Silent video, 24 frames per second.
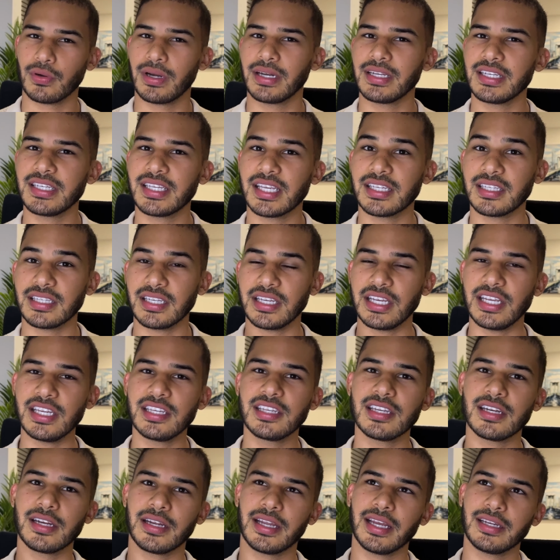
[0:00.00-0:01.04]
or at least it's
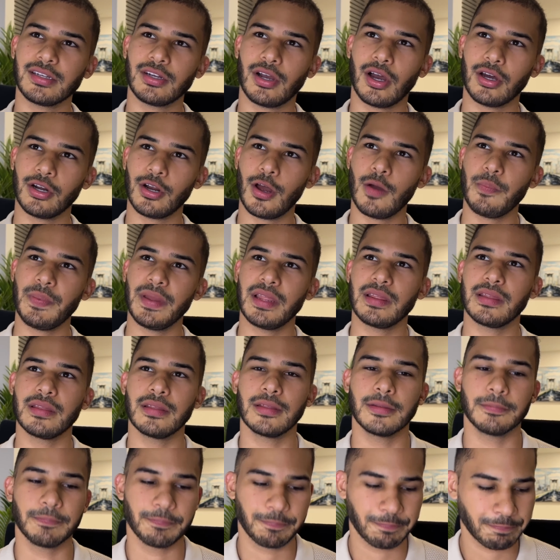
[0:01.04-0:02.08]
easy to get caught up
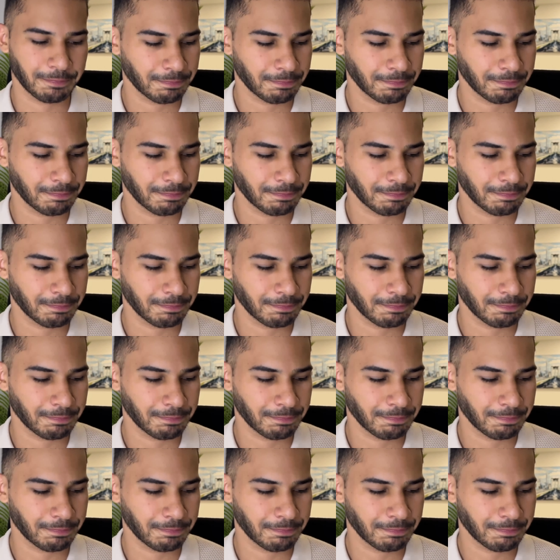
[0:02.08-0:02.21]
in